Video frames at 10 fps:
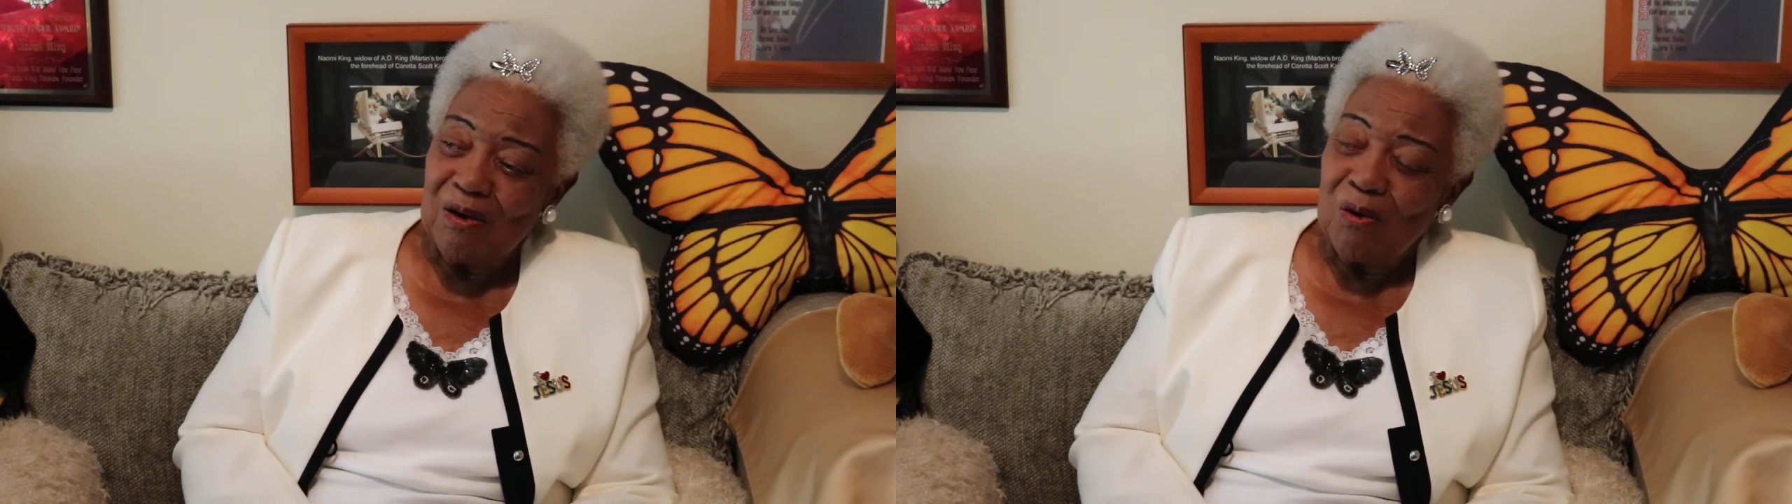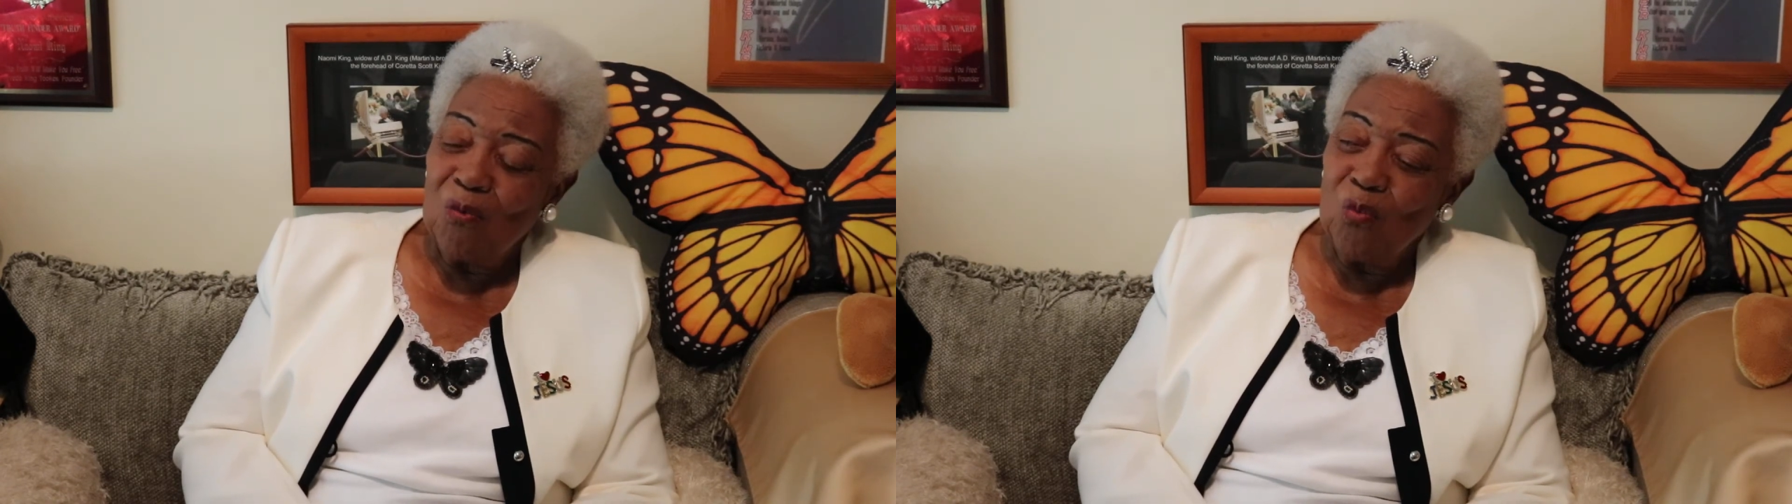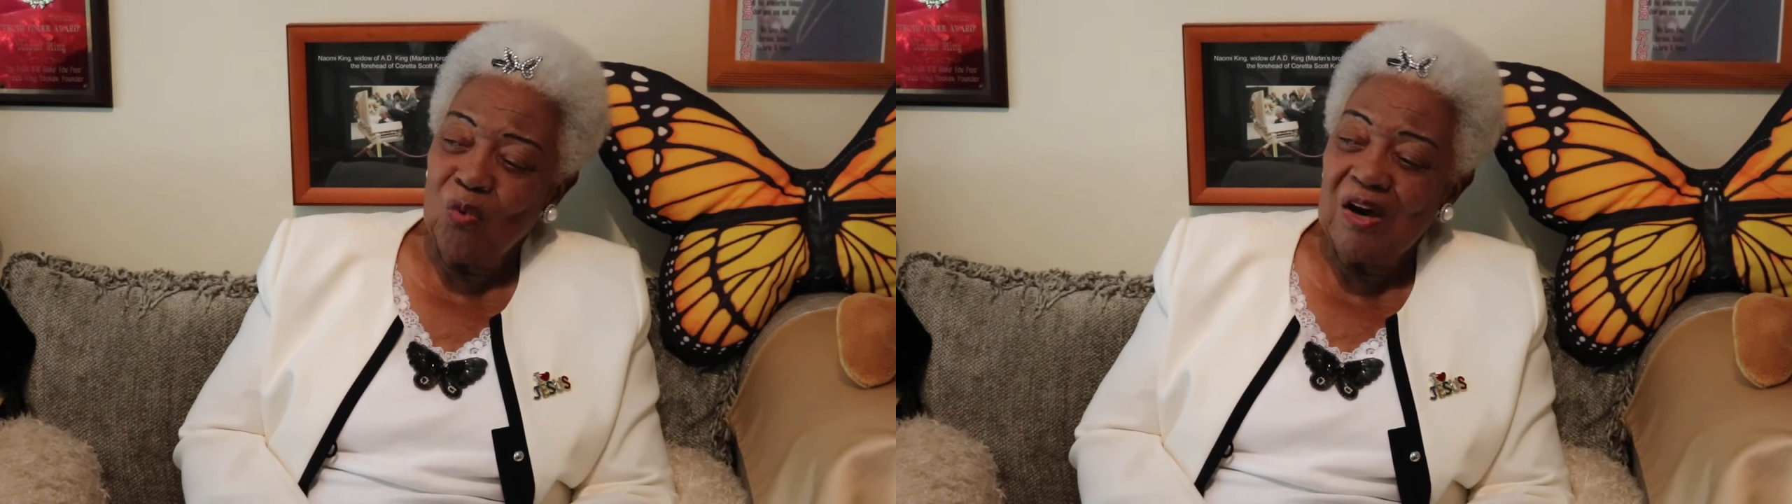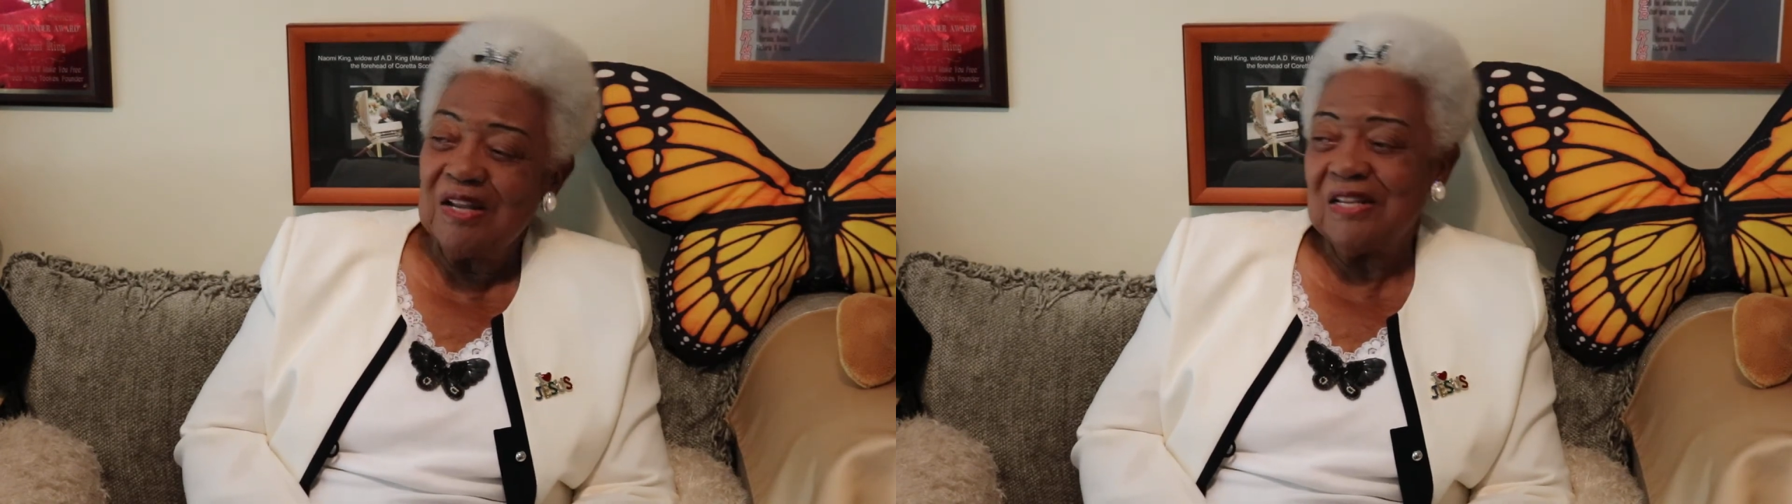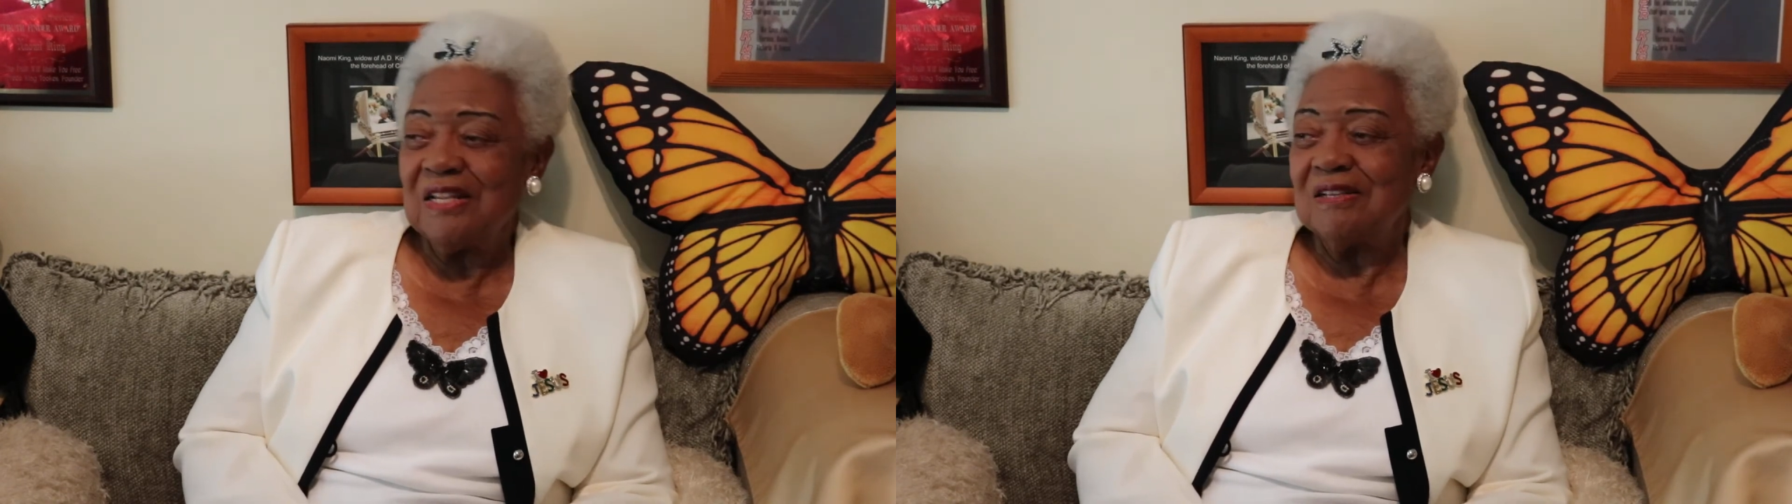
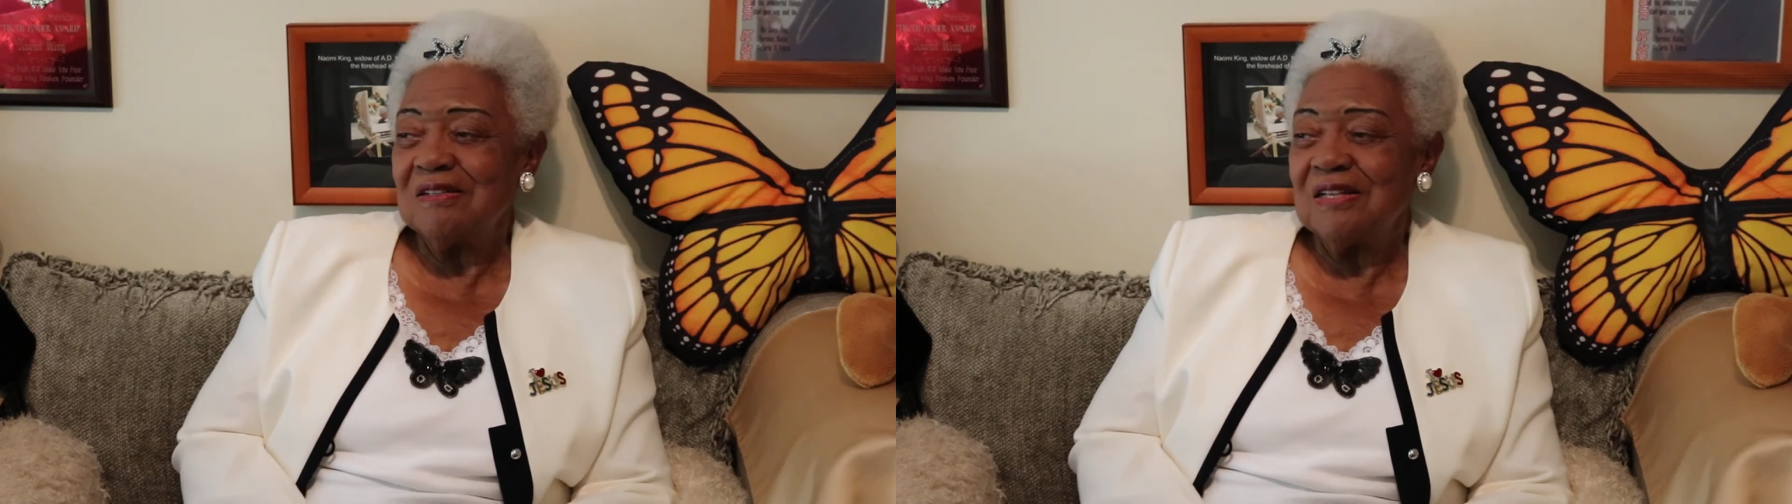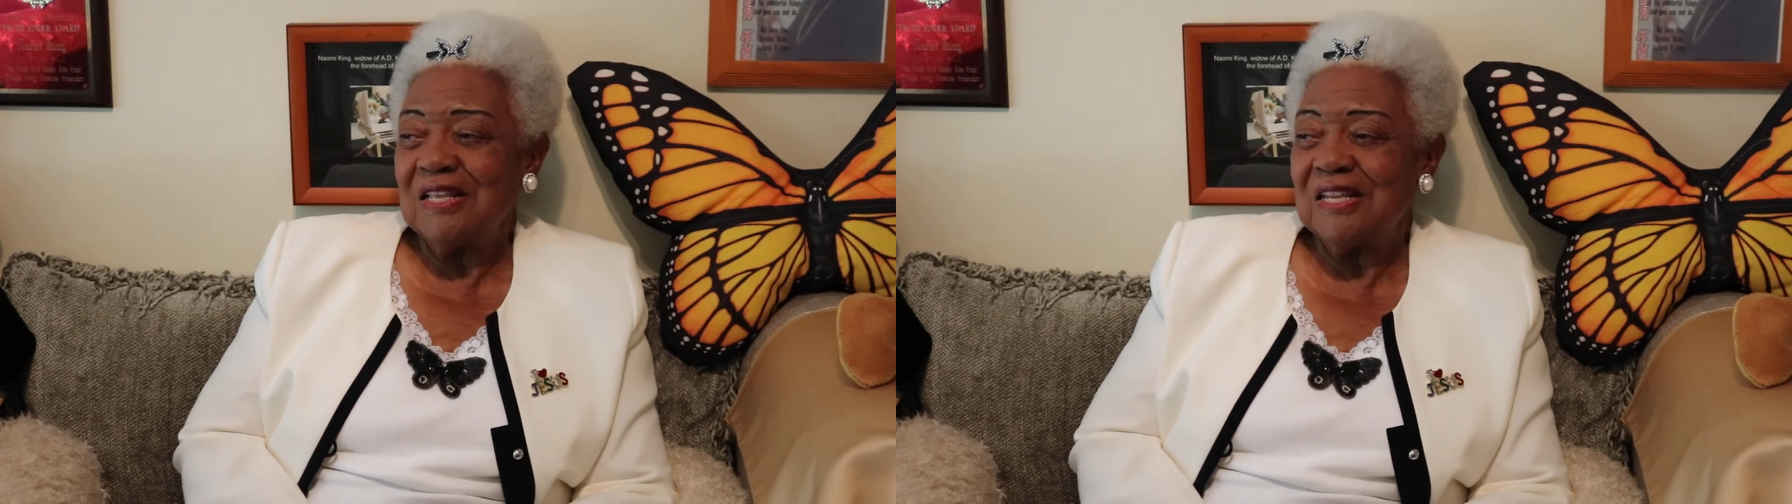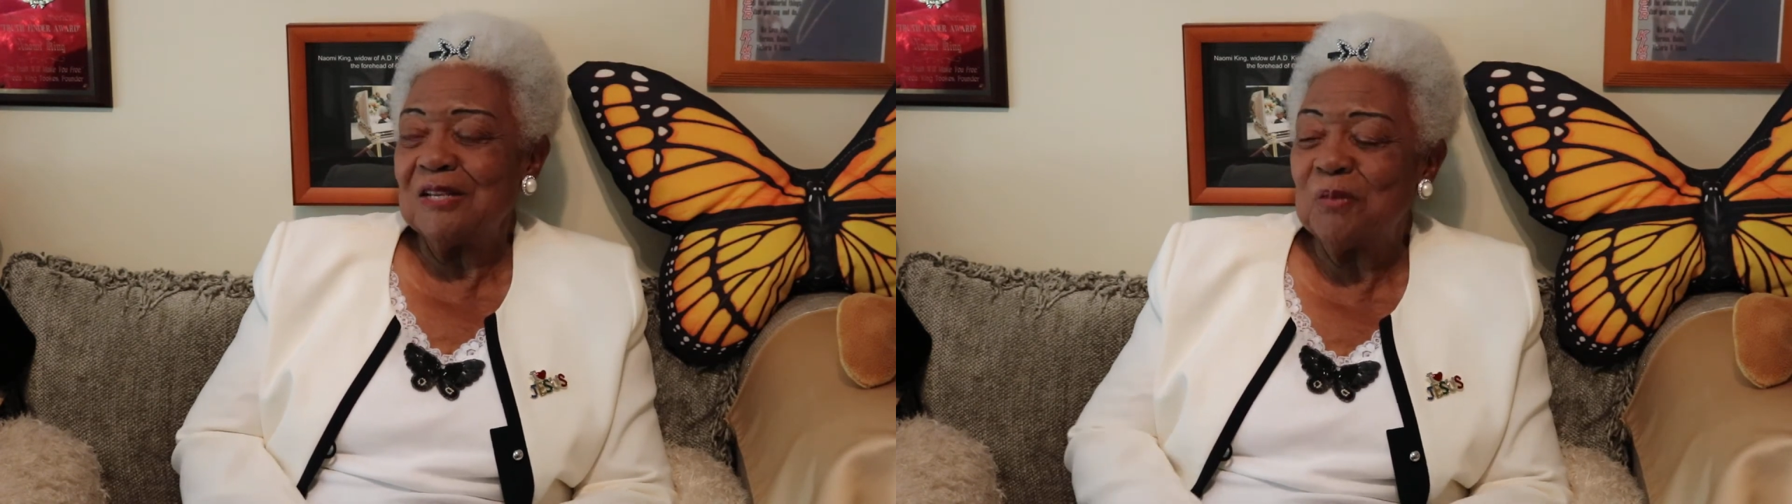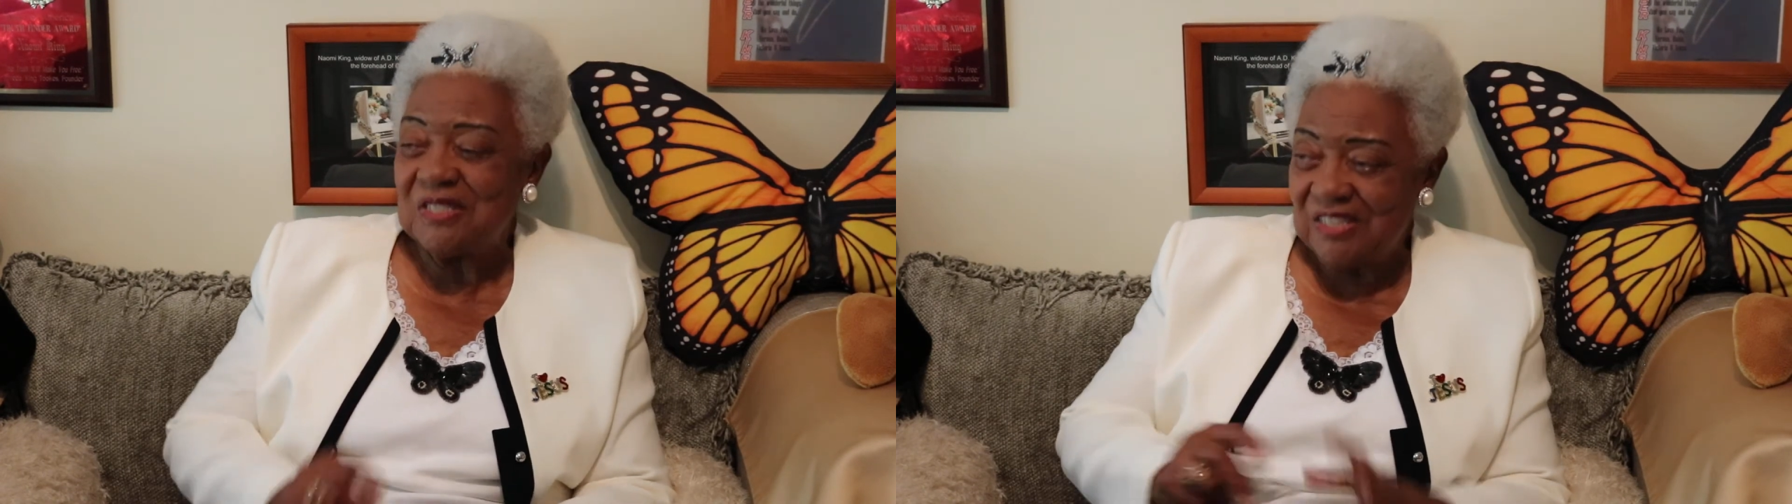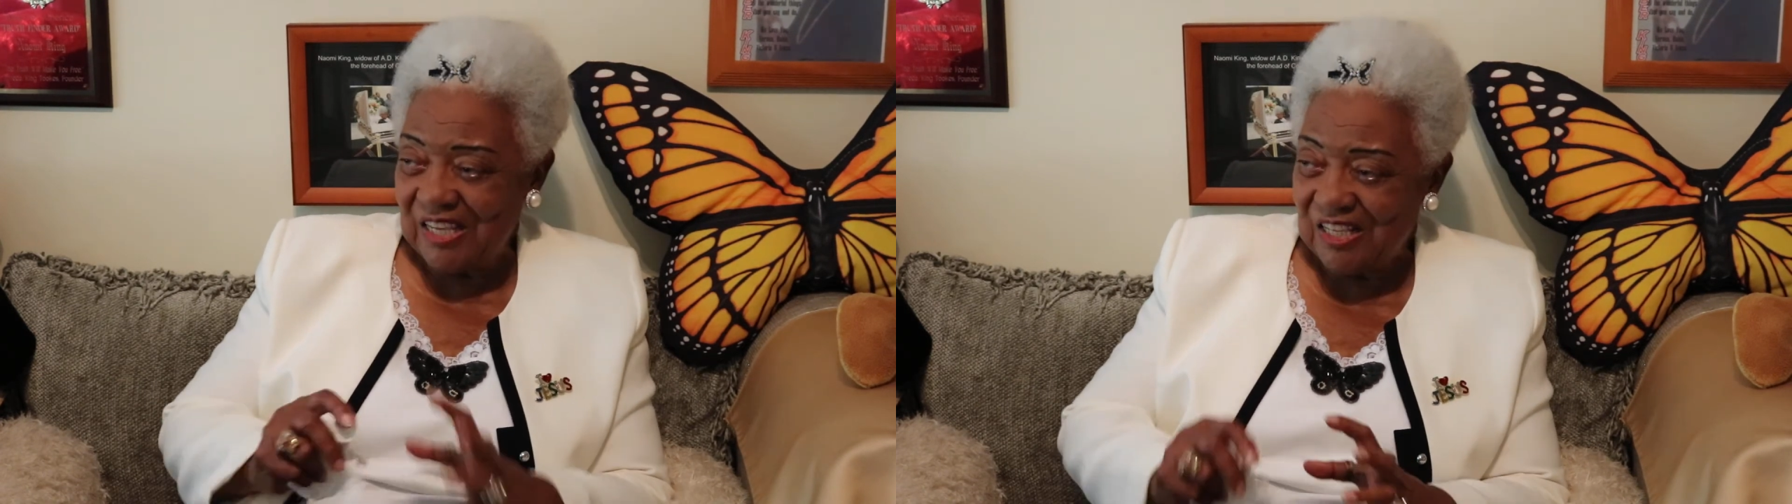one in
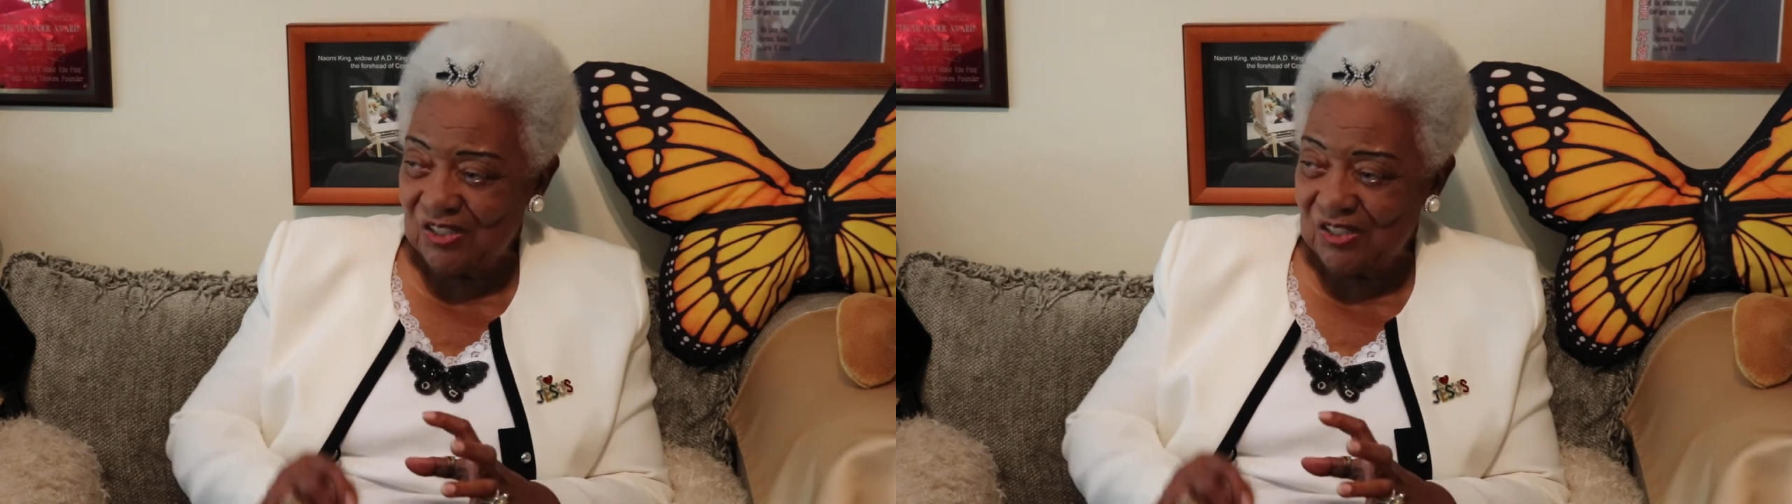particular,